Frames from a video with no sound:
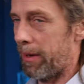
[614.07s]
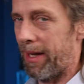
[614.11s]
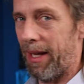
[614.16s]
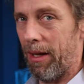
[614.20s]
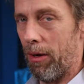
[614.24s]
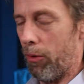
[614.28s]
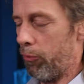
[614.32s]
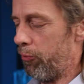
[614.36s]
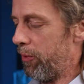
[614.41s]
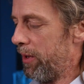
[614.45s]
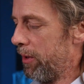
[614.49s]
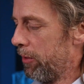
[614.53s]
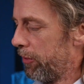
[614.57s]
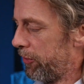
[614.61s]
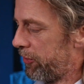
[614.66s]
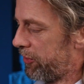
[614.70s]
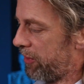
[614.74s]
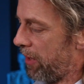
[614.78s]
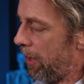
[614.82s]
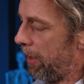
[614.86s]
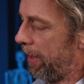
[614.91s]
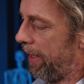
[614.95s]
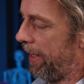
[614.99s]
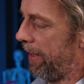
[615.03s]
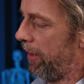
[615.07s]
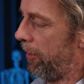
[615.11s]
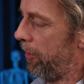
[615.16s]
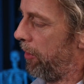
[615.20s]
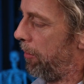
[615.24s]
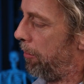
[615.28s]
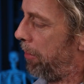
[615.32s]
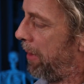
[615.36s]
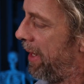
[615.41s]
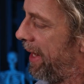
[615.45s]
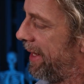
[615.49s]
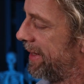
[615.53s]
a real skull, let alone
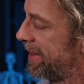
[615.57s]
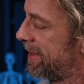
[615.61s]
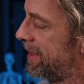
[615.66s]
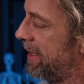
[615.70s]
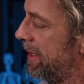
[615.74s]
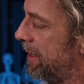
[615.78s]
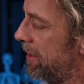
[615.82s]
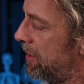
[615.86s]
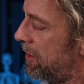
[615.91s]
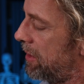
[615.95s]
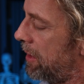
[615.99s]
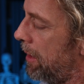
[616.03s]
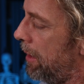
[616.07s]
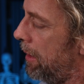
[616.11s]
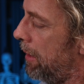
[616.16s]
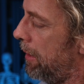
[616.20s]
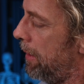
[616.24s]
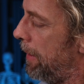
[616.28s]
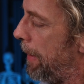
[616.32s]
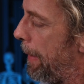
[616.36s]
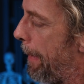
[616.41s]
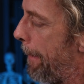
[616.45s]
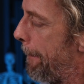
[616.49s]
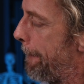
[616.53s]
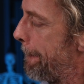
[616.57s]
a plastic skull.